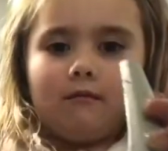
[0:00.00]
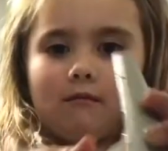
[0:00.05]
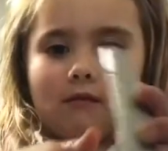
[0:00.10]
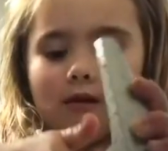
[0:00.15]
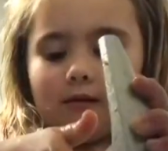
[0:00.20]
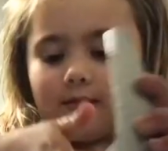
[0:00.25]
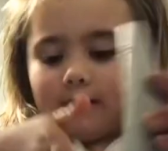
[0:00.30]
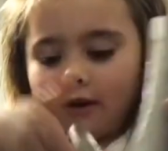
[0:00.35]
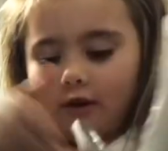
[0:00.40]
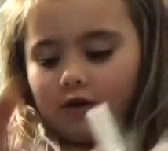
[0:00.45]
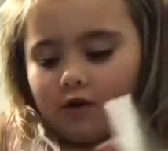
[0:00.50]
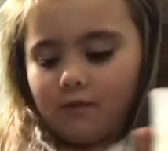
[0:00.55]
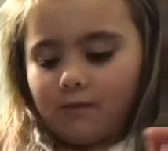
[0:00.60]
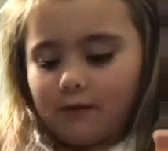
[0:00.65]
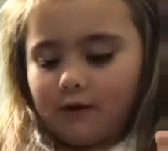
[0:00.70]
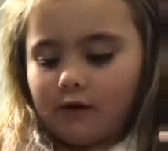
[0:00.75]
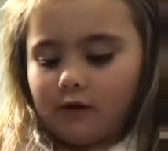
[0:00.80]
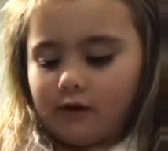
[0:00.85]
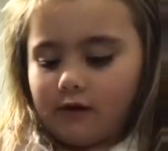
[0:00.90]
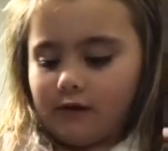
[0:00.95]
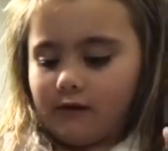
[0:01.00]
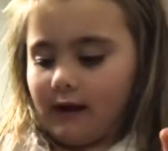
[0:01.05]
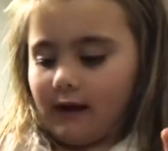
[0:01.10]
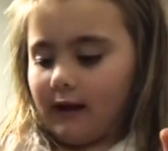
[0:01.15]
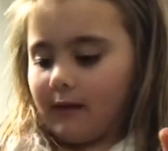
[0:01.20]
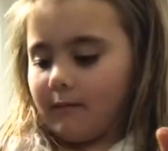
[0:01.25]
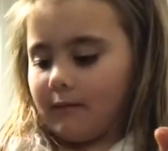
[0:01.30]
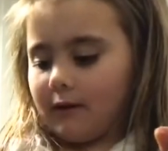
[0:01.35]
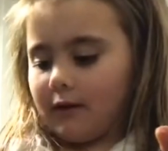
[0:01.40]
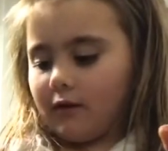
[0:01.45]
Mom, can you peel it?
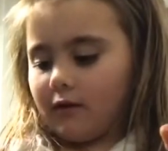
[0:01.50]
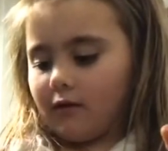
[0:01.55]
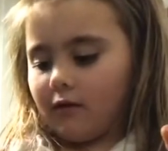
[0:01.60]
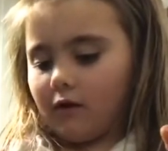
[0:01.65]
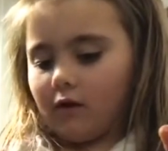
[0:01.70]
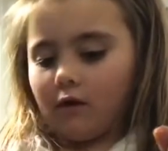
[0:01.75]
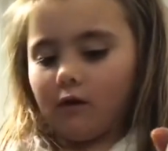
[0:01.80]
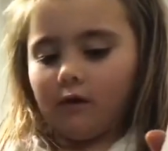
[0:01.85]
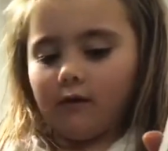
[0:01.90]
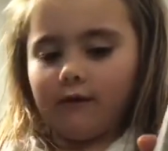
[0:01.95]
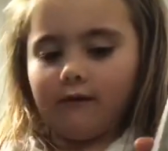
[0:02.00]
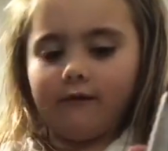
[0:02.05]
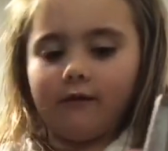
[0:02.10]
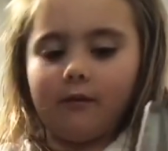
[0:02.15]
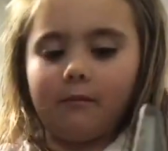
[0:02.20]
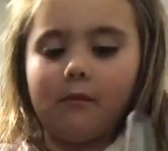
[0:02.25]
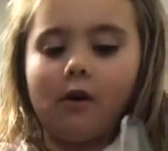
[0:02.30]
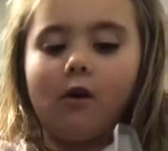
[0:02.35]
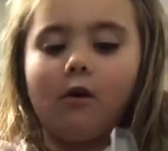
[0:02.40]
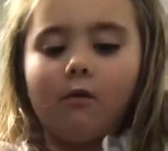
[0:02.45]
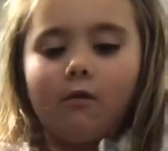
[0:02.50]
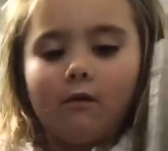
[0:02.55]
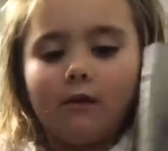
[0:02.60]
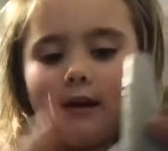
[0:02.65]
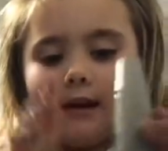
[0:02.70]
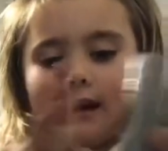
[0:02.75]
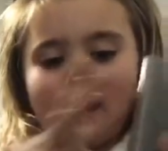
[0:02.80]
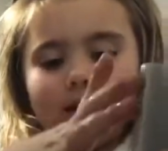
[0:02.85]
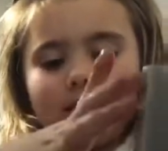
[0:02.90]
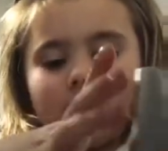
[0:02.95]
Like, peel all of them
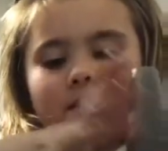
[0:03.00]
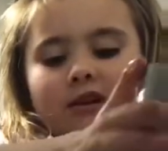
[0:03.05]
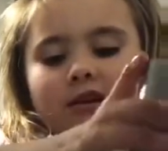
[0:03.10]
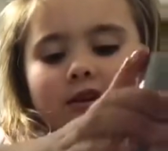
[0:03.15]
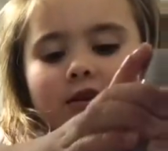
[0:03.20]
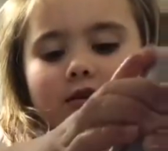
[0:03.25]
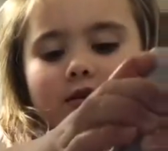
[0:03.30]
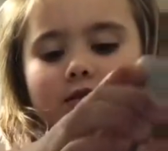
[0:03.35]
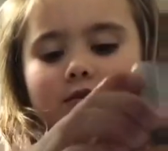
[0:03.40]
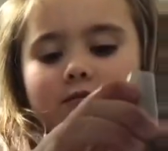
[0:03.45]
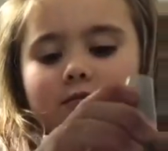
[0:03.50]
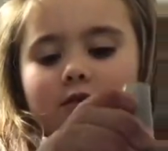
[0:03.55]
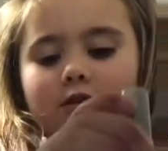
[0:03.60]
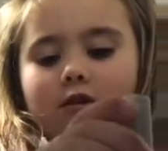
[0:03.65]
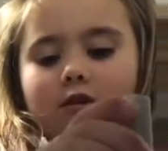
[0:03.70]
one at a time?